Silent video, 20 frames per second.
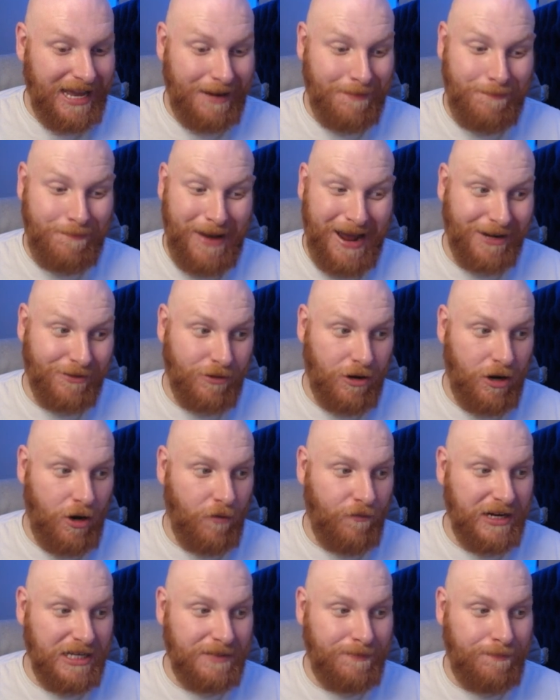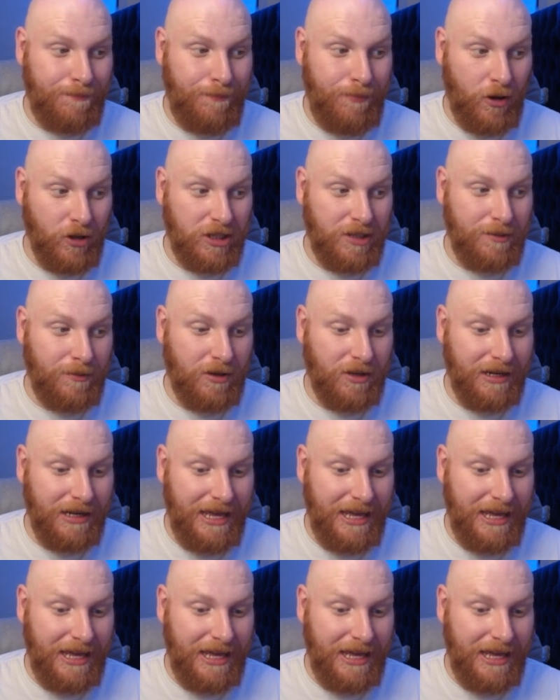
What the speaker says: and Penarol finished bottom of the